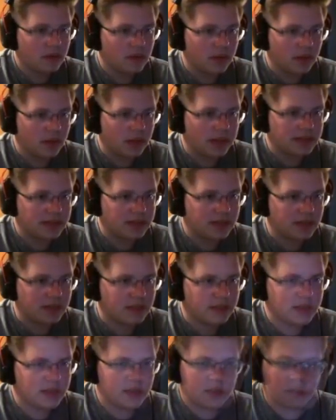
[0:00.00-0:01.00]
Let's
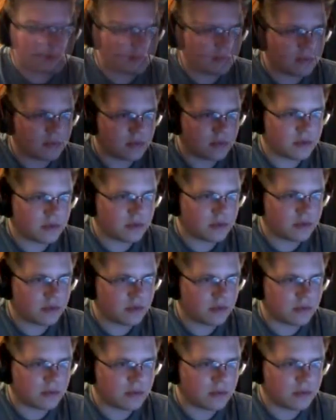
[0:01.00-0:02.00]
continue.
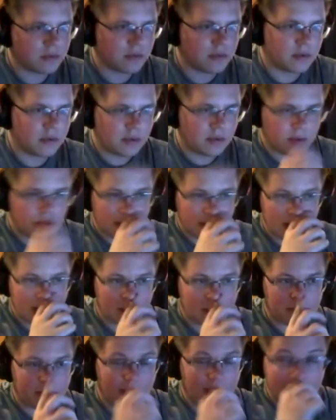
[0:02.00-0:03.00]
Okay,
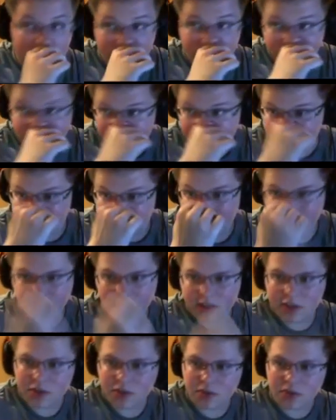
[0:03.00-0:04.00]
I'm not going to even save on
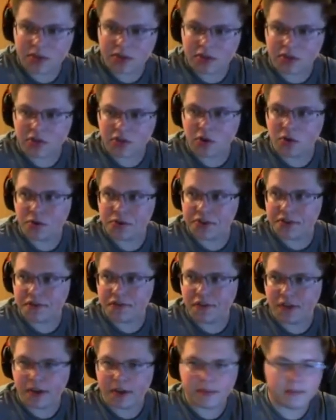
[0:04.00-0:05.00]
this one. Let's just go into the
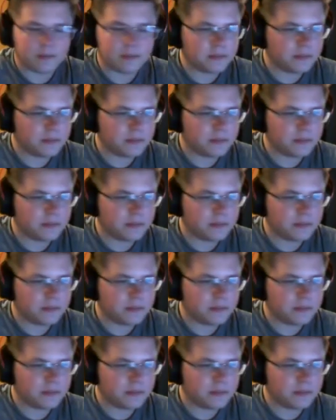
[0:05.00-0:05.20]
fight.